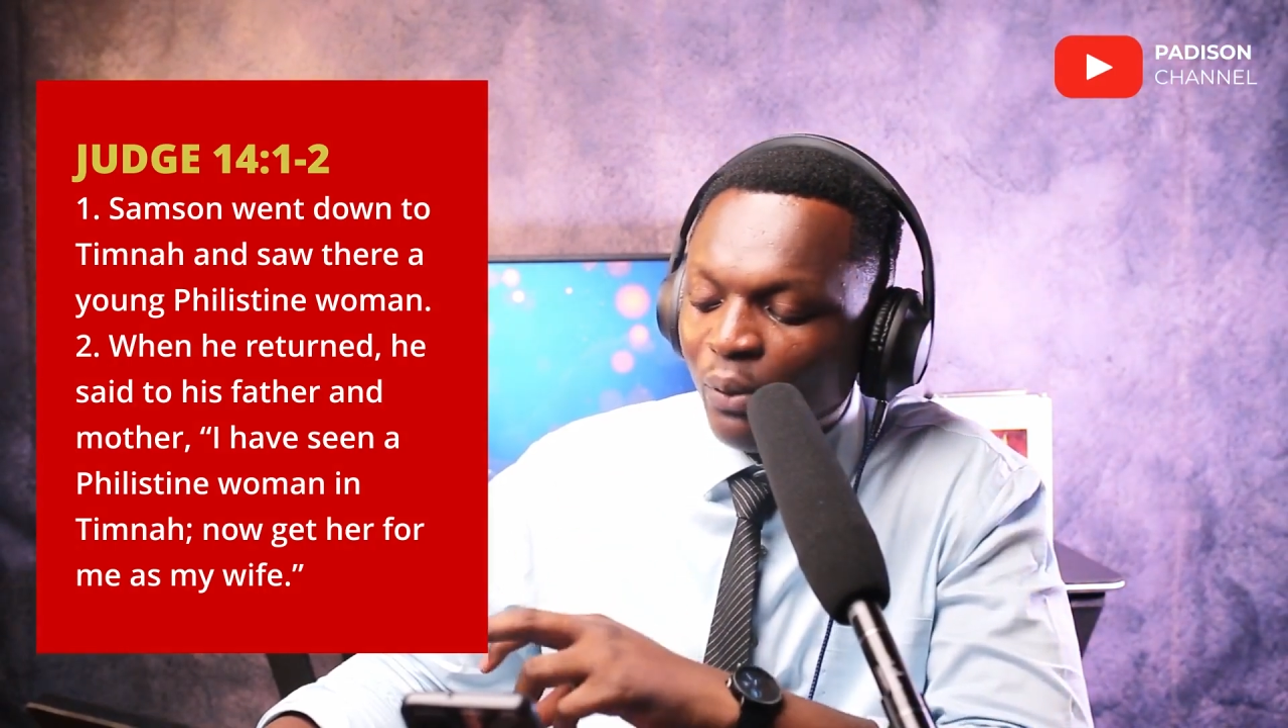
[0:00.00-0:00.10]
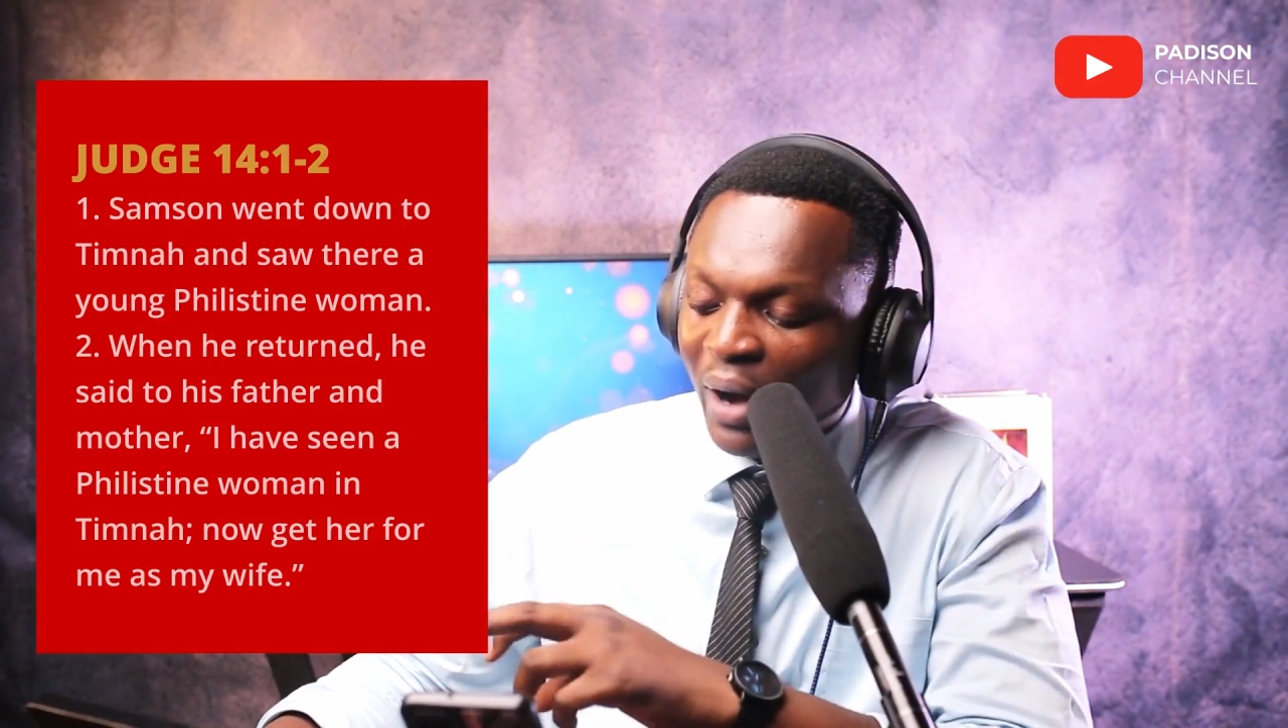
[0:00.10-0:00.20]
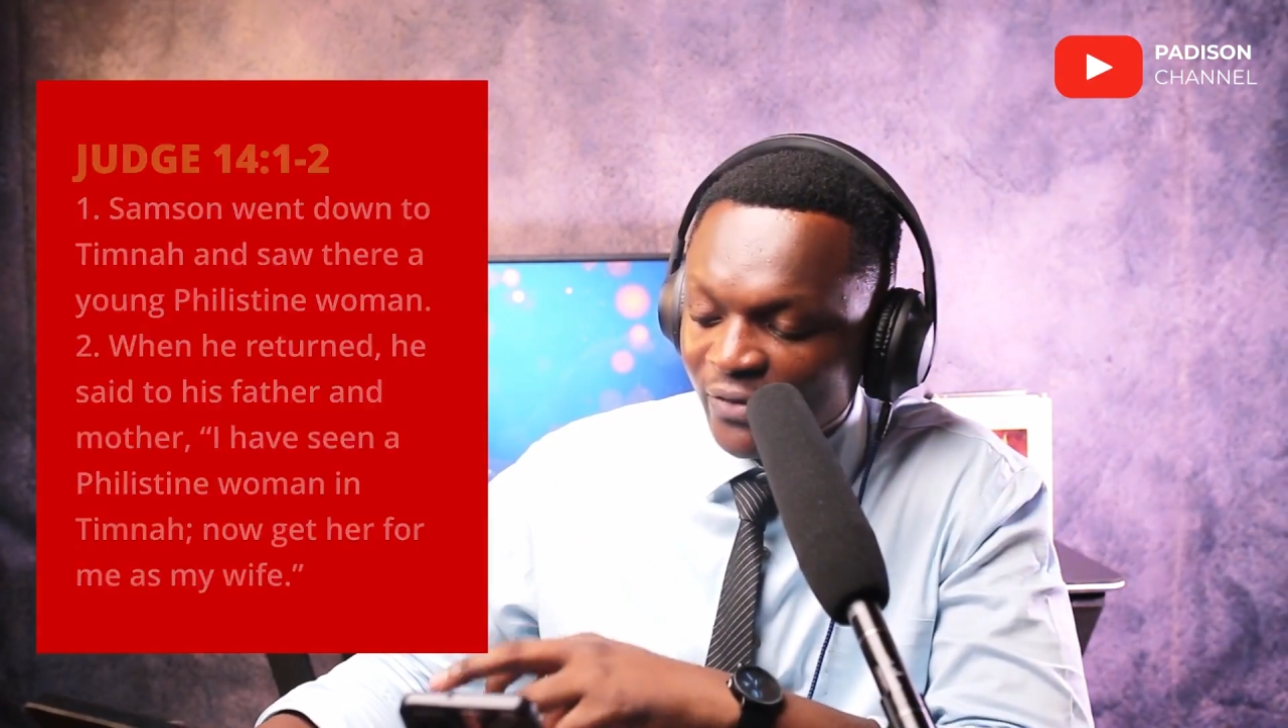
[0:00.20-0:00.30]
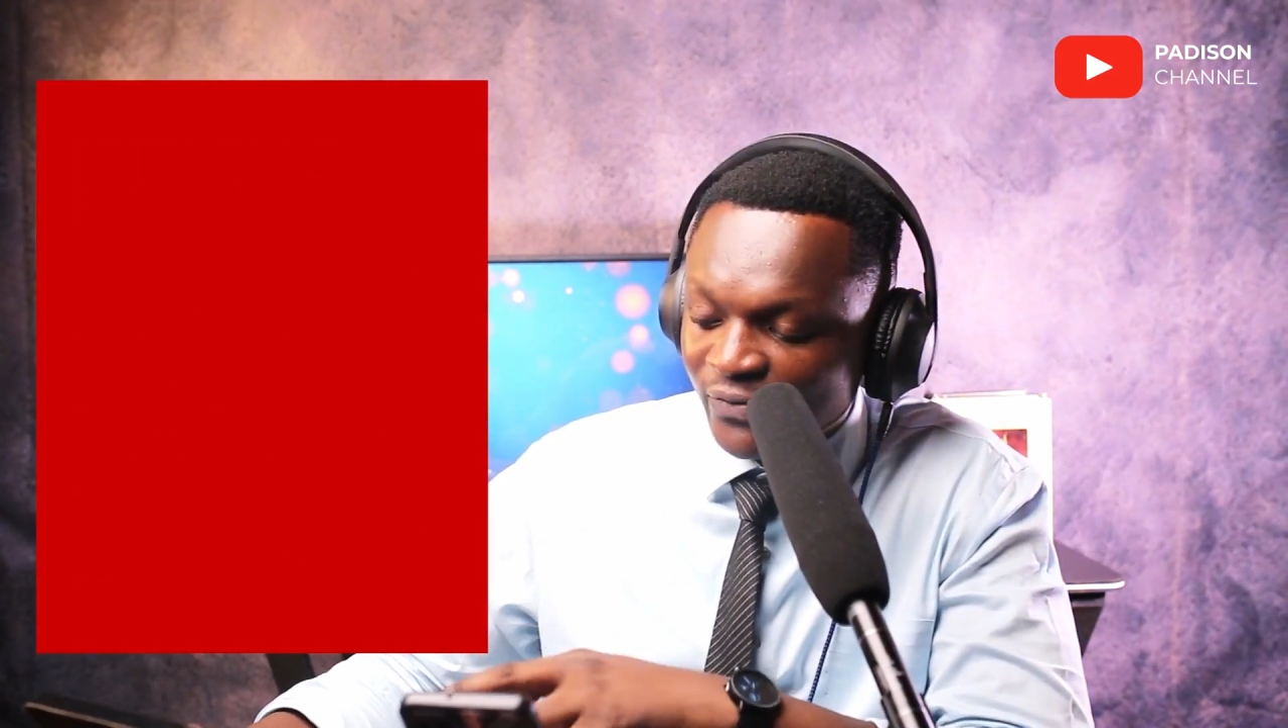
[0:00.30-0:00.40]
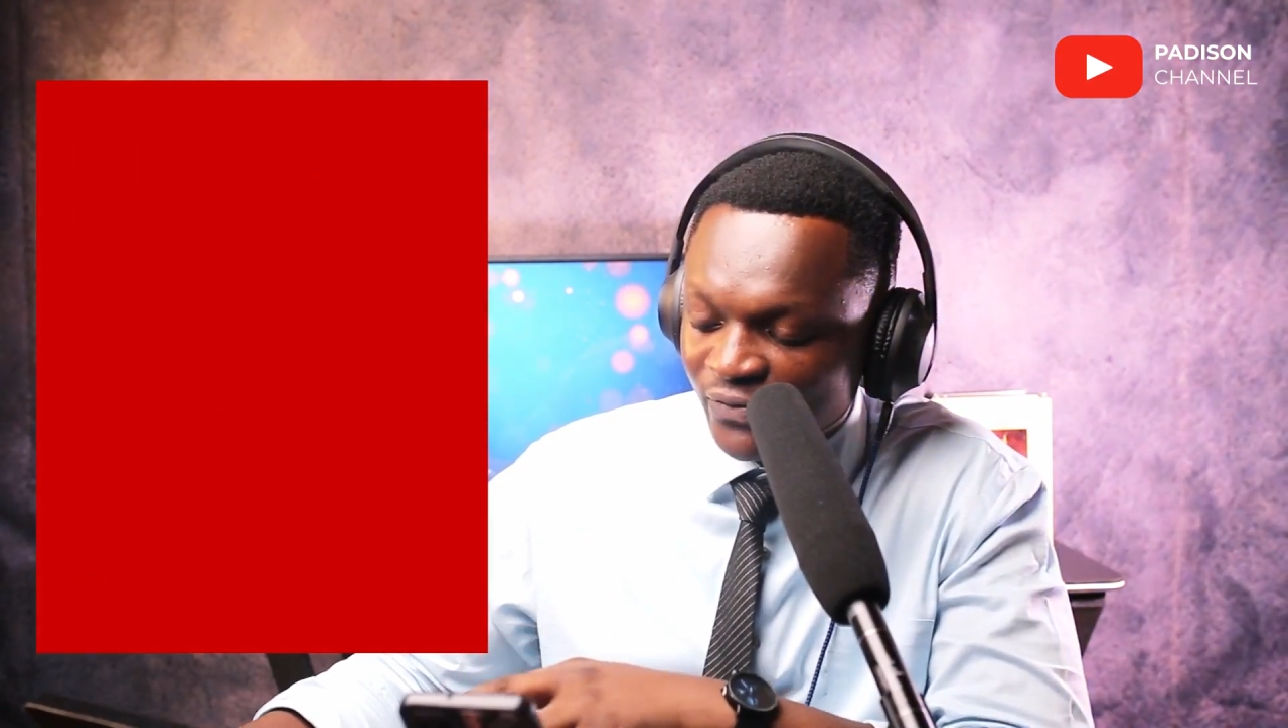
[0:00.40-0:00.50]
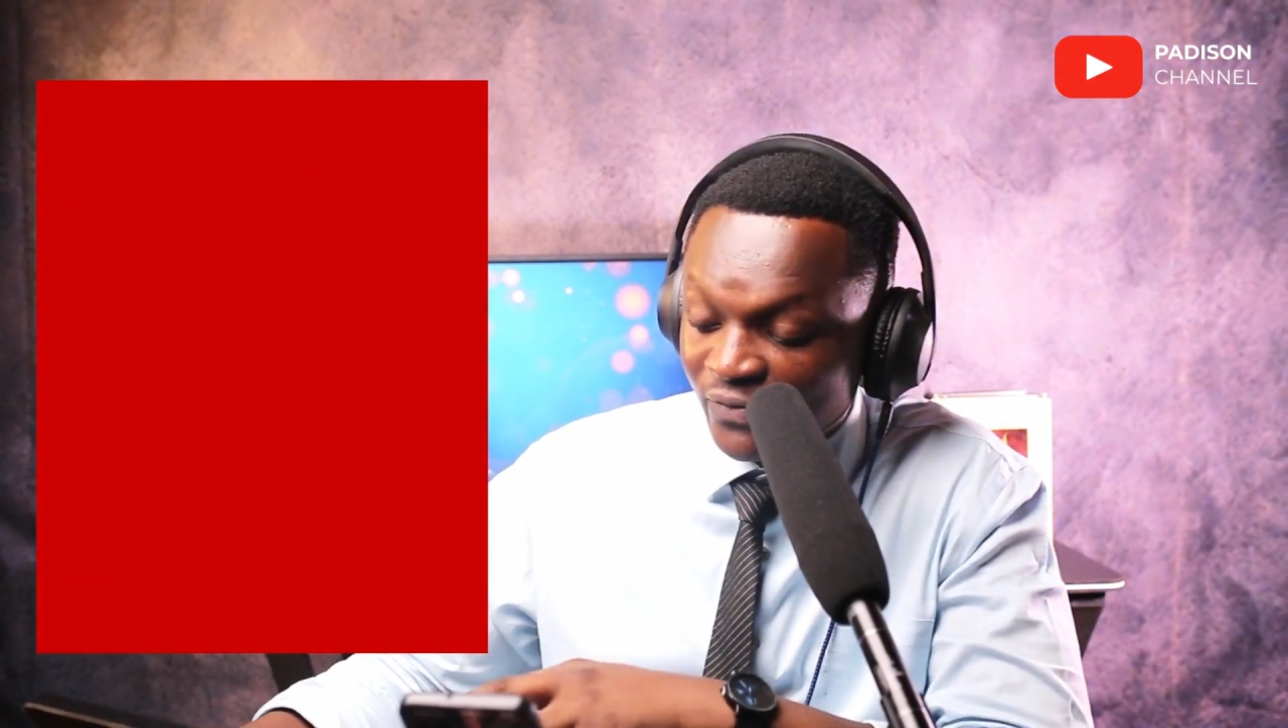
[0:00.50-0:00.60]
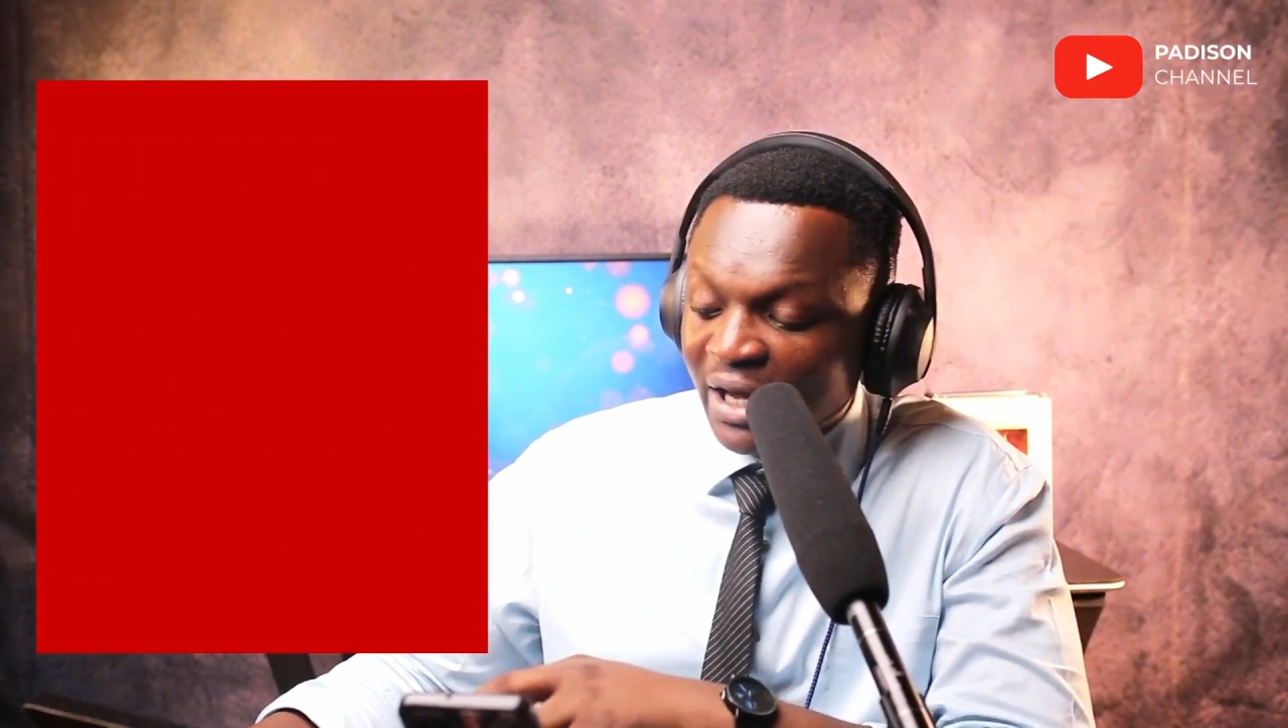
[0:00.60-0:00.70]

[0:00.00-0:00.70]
wife.